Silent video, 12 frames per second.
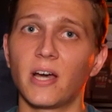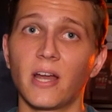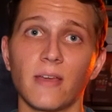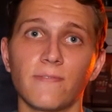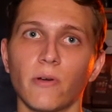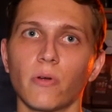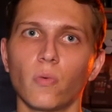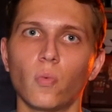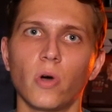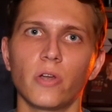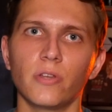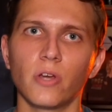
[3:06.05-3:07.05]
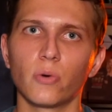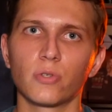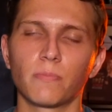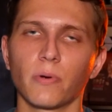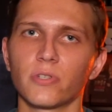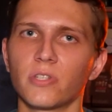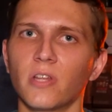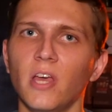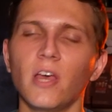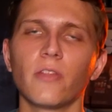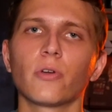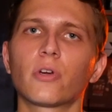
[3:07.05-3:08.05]
on a very one-note person.
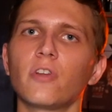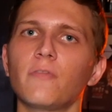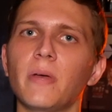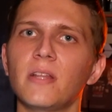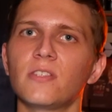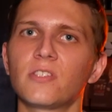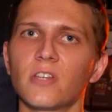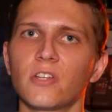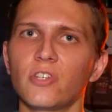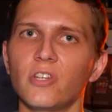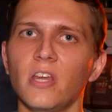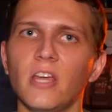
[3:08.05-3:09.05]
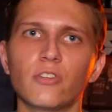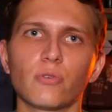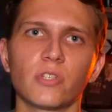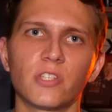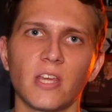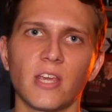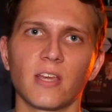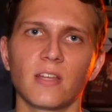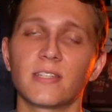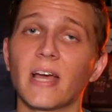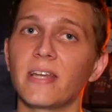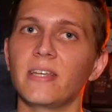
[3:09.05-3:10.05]
There could have been such an interesting
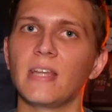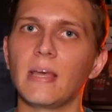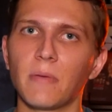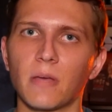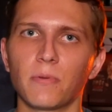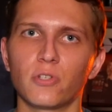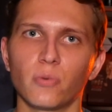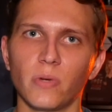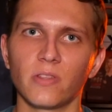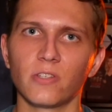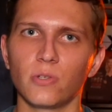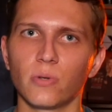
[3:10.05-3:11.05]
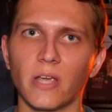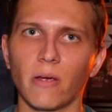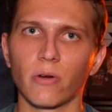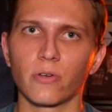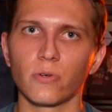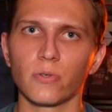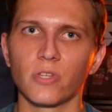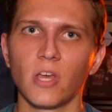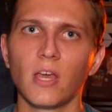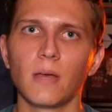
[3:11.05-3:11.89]
dynamic between the two characters